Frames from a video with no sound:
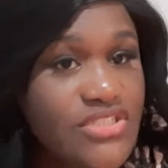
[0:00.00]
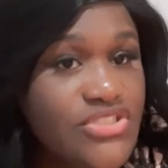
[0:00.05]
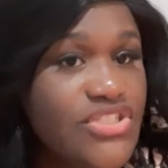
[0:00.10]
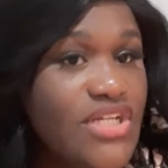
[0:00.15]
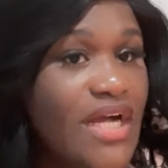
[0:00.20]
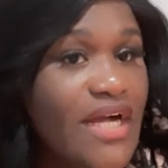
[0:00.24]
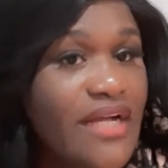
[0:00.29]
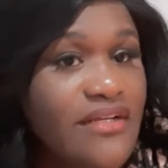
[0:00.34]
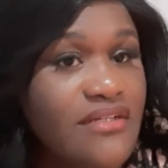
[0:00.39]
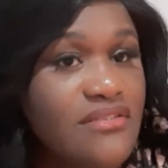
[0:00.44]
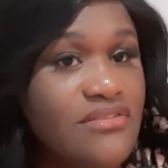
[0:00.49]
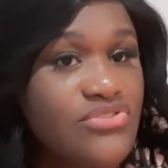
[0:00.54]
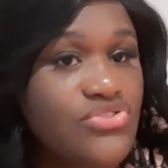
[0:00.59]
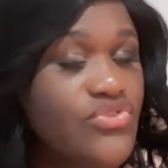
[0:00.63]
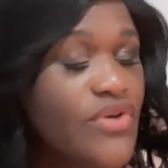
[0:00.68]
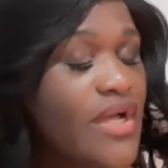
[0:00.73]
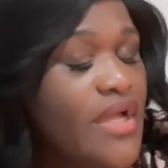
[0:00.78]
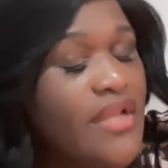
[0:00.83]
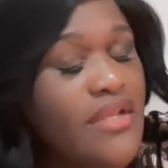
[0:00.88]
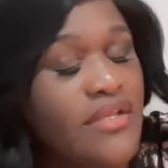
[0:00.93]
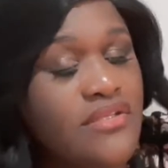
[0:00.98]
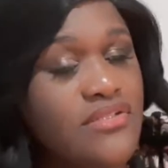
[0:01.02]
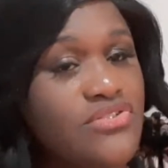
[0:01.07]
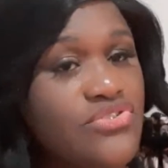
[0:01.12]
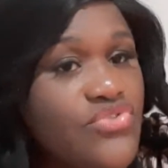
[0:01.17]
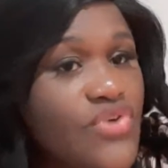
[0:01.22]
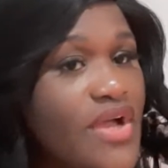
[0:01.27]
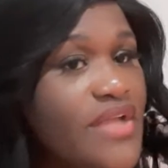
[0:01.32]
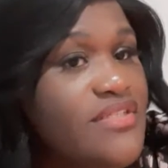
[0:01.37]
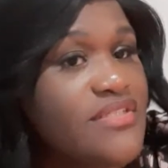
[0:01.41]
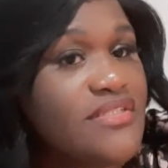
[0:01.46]
a child,
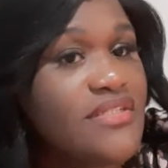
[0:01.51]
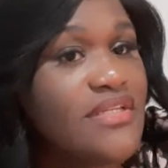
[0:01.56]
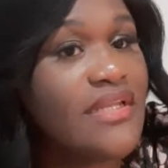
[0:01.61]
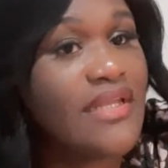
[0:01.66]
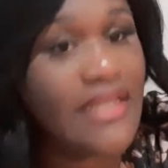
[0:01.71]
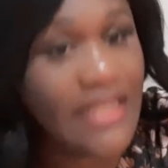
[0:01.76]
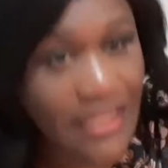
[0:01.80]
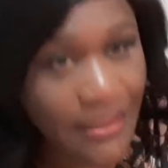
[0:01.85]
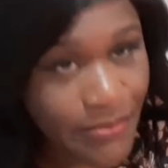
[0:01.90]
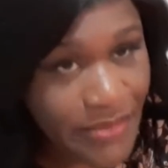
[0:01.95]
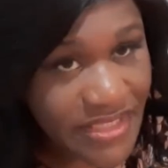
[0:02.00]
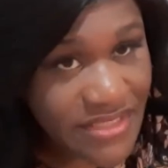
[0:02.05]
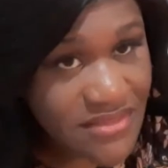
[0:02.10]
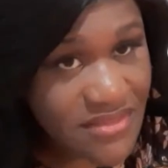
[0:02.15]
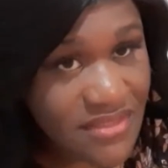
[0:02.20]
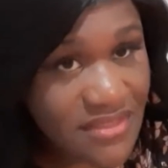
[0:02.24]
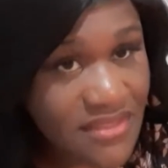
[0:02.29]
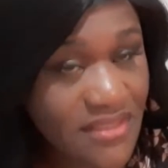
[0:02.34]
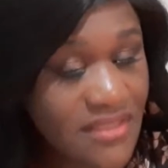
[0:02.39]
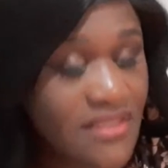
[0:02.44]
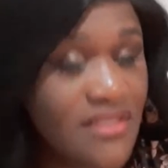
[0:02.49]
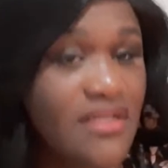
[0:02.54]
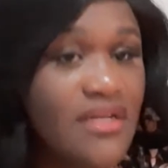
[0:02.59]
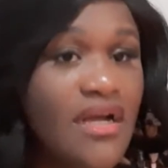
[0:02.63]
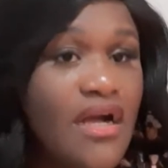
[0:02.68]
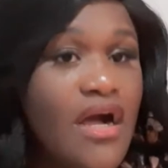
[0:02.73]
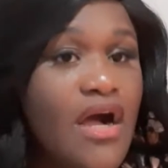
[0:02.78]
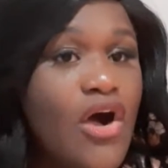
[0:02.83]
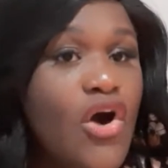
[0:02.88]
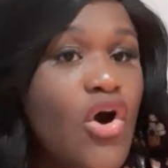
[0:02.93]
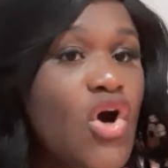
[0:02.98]
try to limit
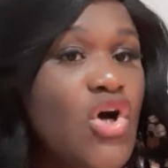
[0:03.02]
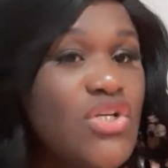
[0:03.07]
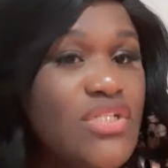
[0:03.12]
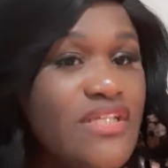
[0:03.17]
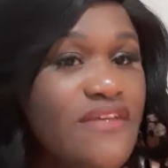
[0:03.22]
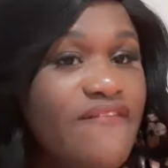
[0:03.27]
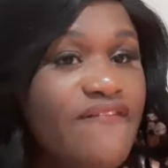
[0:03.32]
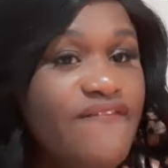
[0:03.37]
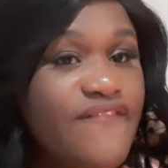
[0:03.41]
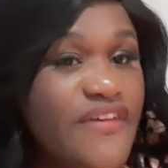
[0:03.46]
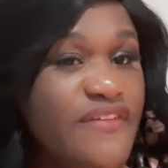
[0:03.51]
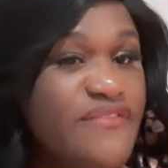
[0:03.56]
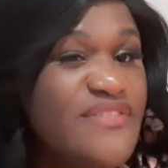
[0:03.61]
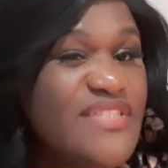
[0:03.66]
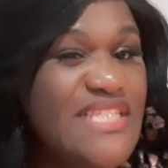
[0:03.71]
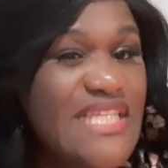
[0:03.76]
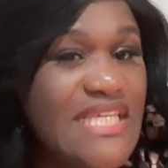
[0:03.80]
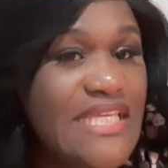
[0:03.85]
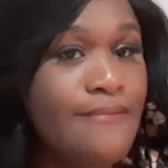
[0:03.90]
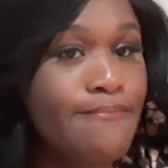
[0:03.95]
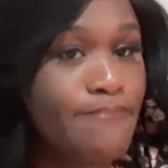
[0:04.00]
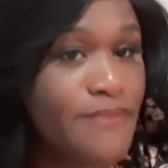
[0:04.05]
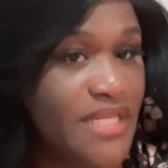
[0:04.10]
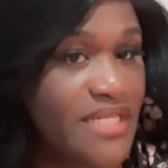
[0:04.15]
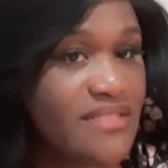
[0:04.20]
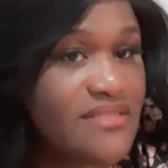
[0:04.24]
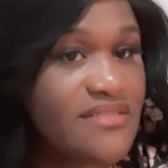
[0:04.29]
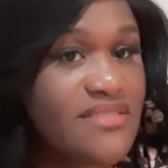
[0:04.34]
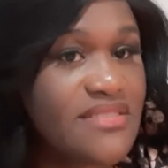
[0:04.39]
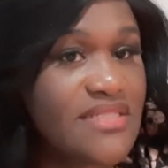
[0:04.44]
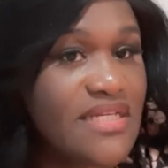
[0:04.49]
only 15
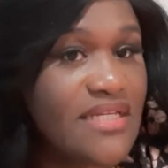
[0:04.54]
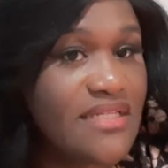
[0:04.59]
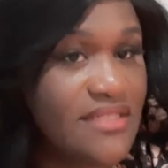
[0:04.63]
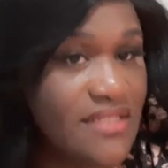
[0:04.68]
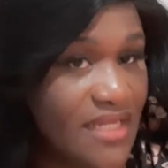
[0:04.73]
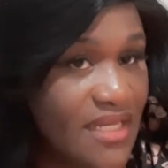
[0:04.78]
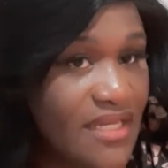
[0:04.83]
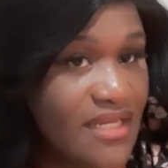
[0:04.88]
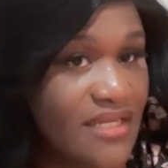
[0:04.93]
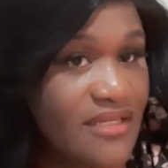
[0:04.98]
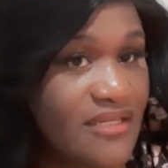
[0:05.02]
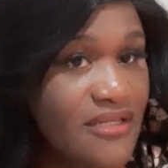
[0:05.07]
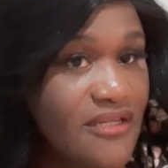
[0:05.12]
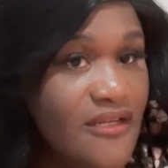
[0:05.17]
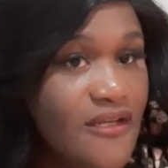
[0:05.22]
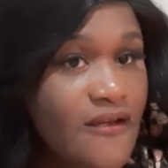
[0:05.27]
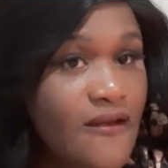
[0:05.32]
minutes a day,